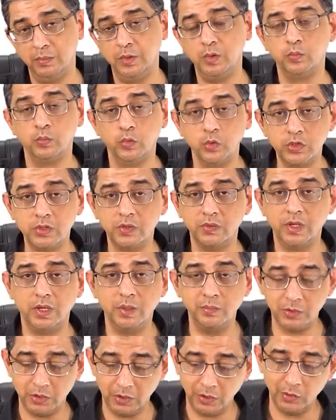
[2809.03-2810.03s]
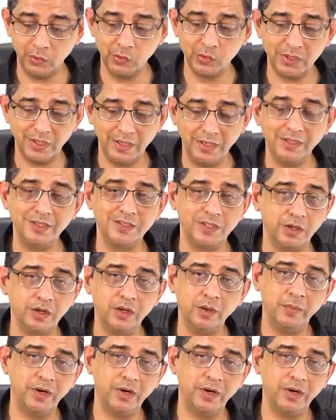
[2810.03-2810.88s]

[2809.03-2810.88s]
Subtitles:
but most of the MCQs in general